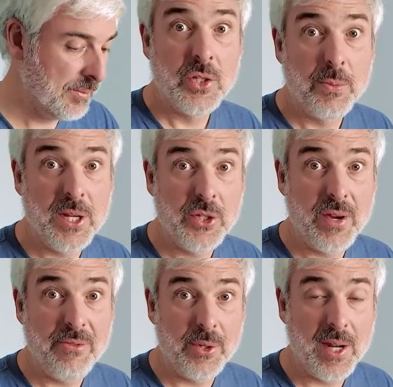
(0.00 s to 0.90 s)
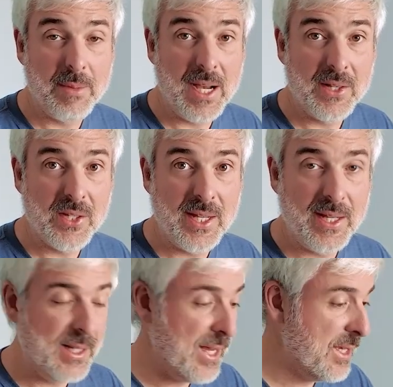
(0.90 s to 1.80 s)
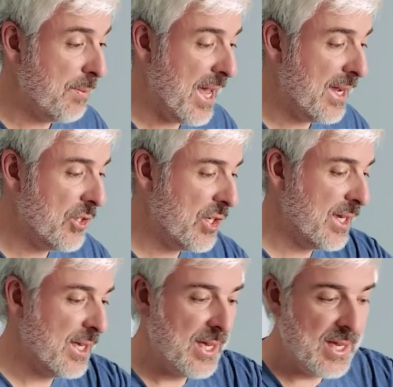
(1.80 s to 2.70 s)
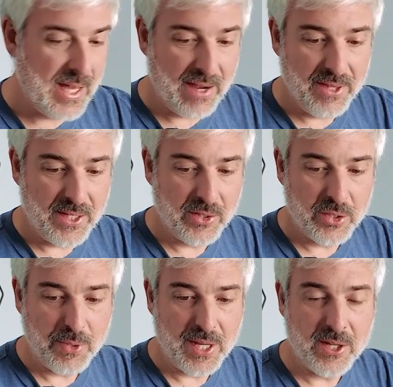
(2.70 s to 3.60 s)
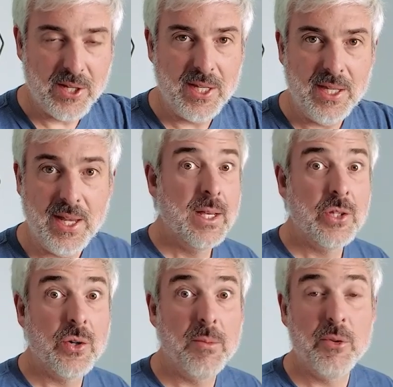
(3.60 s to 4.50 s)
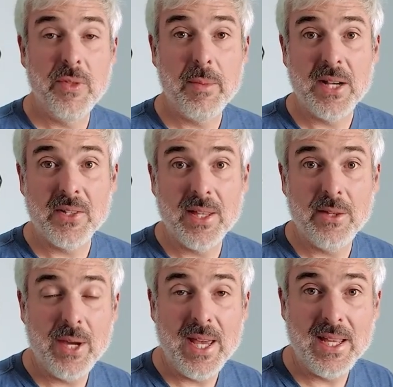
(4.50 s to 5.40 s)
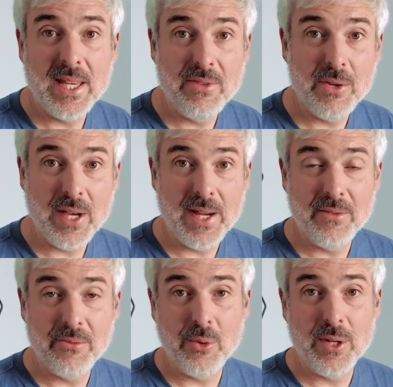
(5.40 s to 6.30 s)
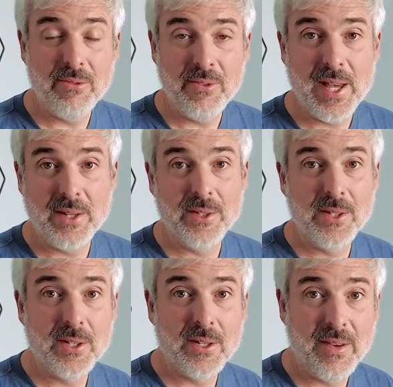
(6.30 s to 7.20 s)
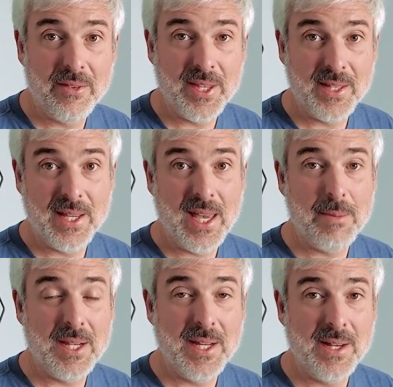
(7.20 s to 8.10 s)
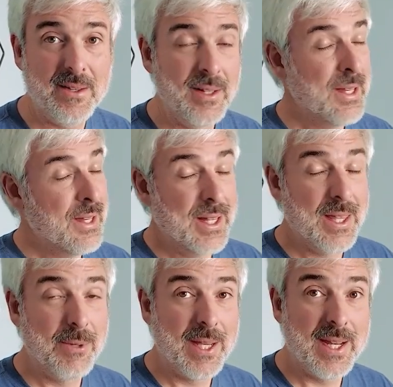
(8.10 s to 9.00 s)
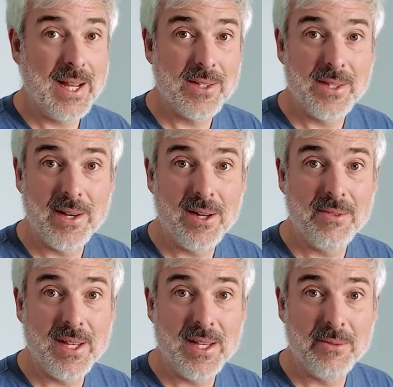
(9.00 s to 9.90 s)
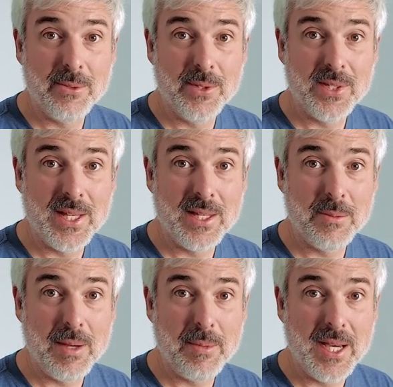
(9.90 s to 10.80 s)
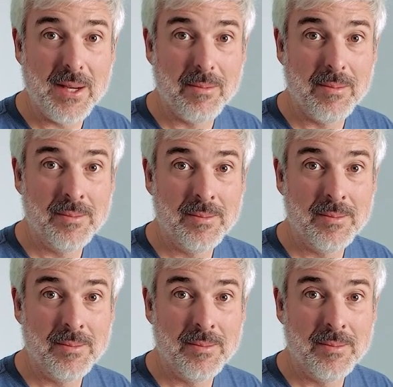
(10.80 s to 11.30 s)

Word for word: So pretty straightforward unboxing, nice packaging. Everything looks pretty good. So I'll move the box out of the way, give you kind of one final look of everything that came in here, and then we'll get out to the RV and we'll set this puppy up.